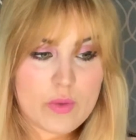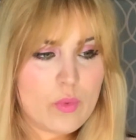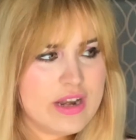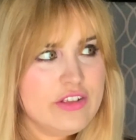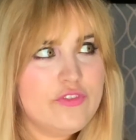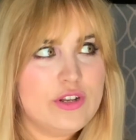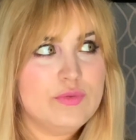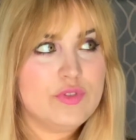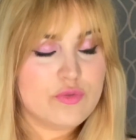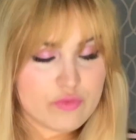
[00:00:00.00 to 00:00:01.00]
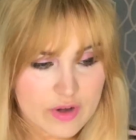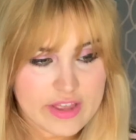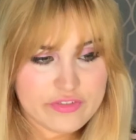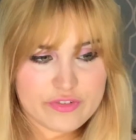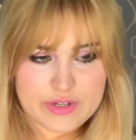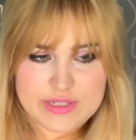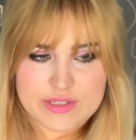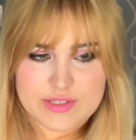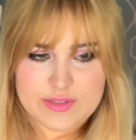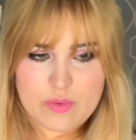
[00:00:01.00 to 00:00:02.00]
And when I followed the
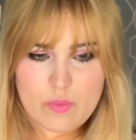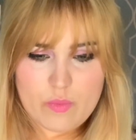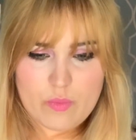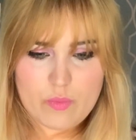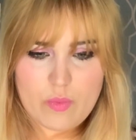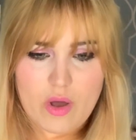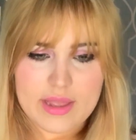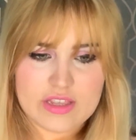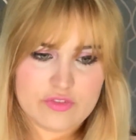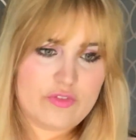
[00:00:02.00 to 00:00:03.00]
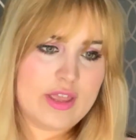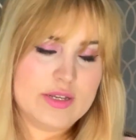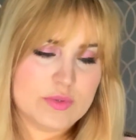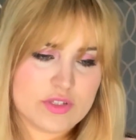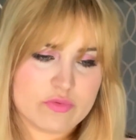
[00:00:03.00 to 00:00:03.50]
reference, what I could find was